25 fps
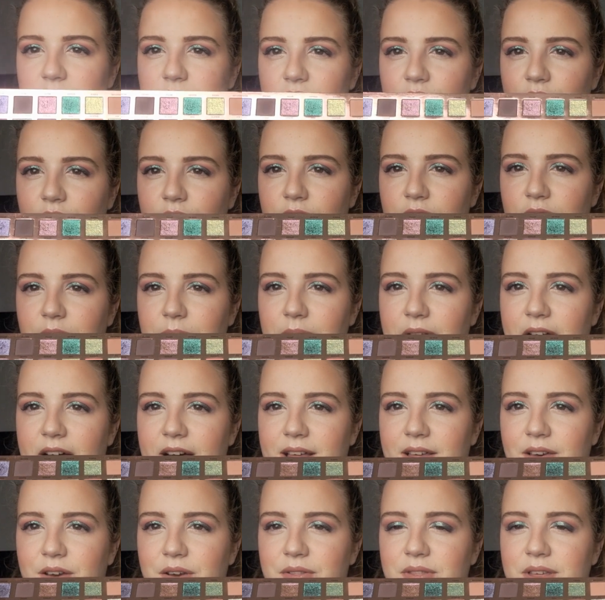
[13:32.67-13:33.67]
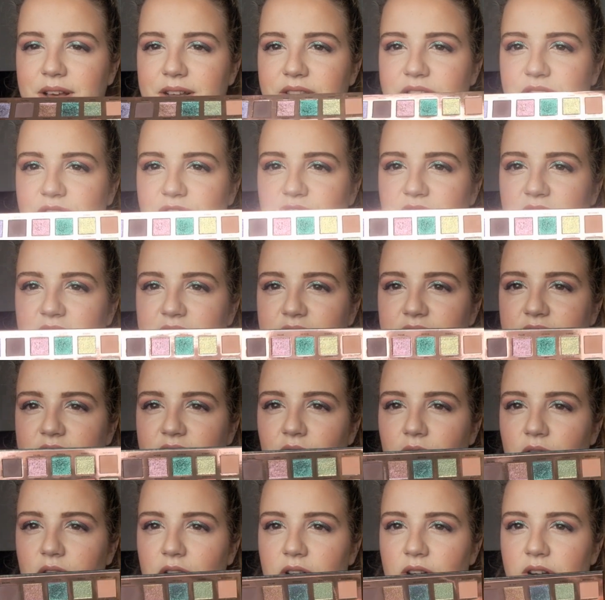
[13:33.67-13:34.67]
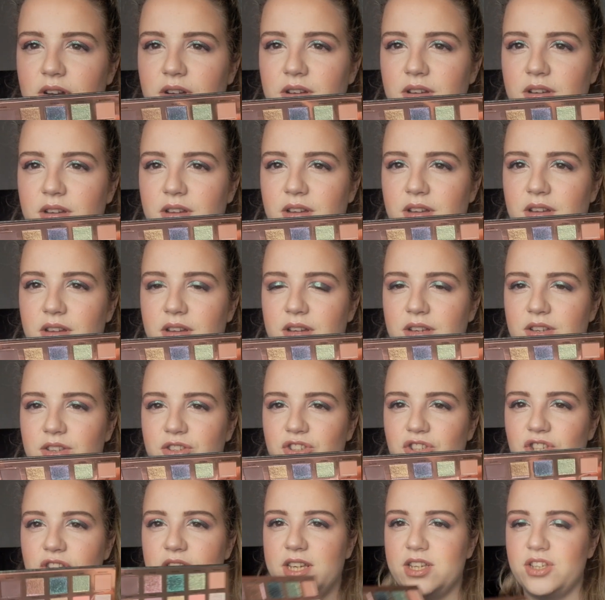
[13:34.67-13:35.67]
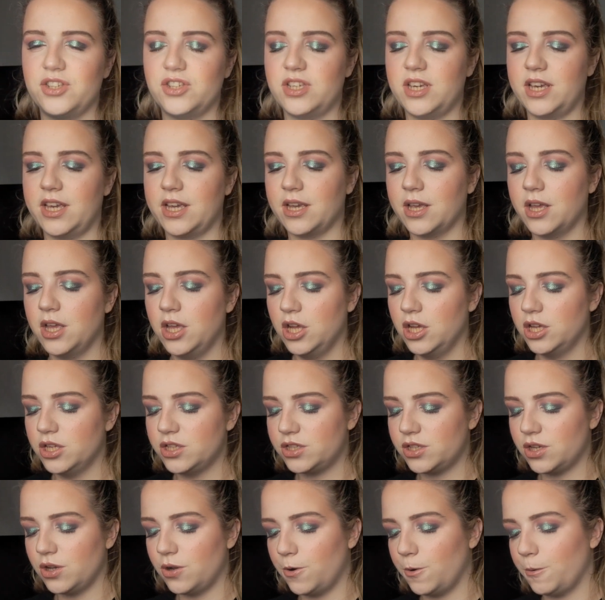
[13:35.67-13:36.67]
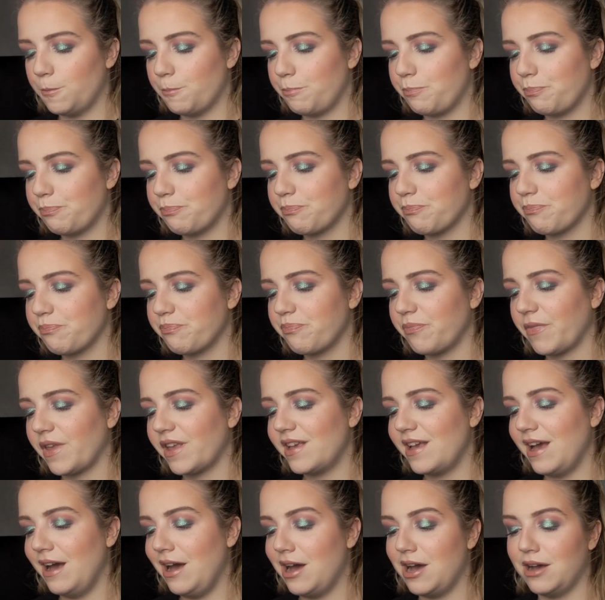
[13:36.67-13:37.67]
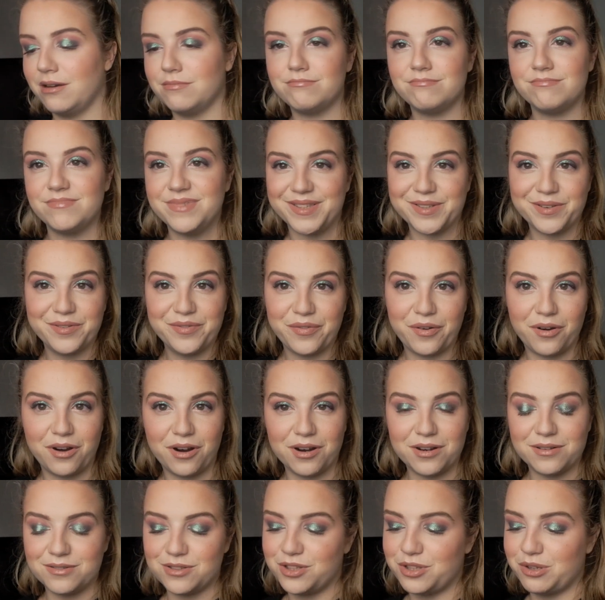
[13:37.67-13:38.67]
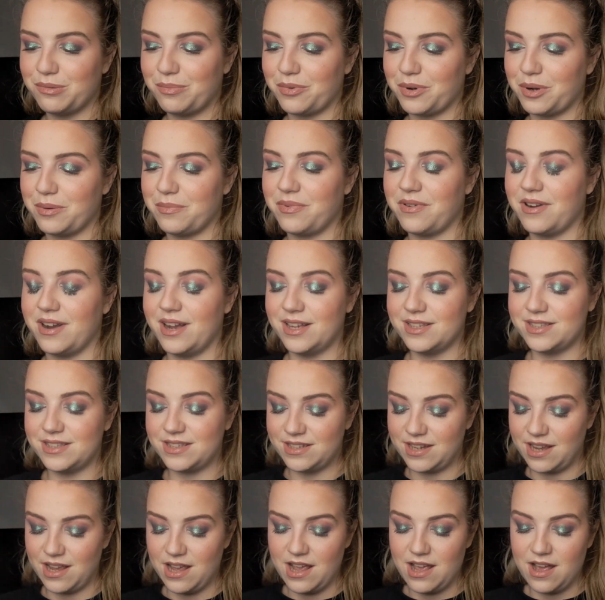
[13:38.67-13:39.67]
turn the palette that the shades are changing. So yeah, so far super impressed.